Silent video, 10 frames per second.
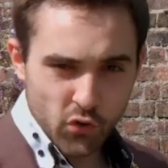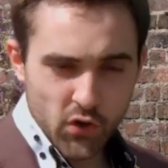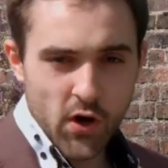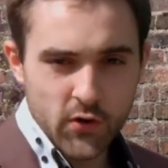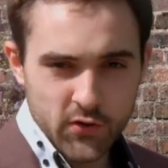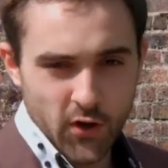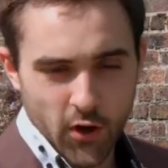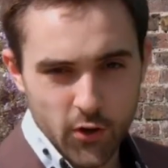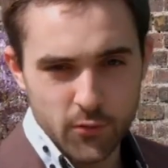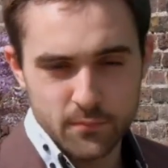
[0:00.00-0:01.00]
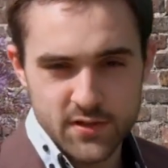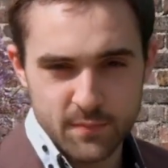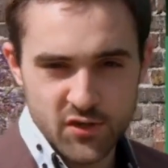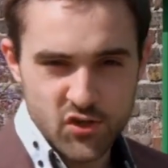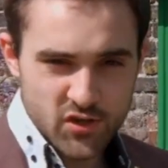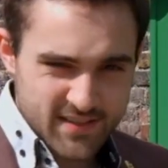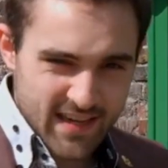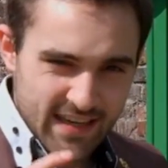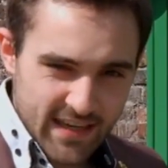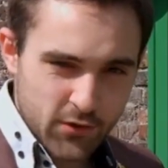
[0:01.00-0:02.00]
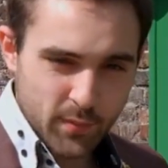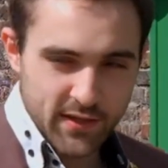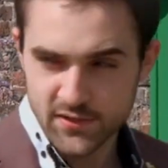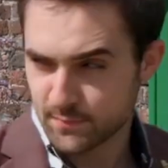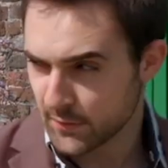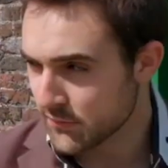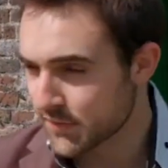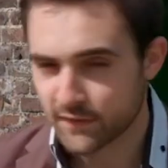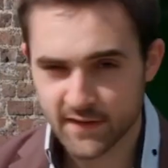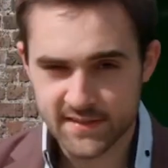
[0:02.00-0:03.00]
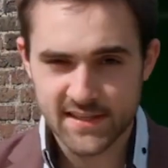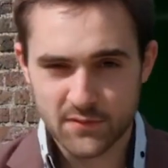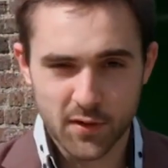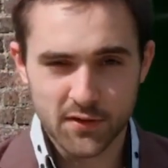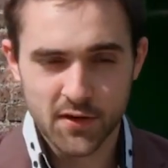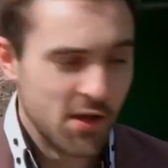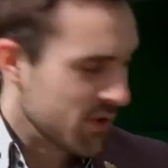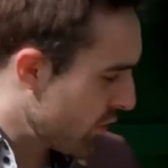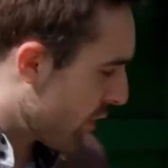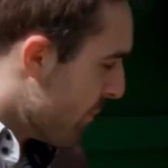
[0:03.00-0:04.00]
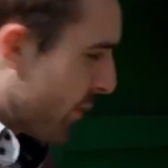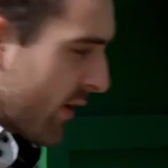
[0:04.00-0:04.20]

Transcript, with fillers: your garden at home to be just a little bit as beautiful as this one, you can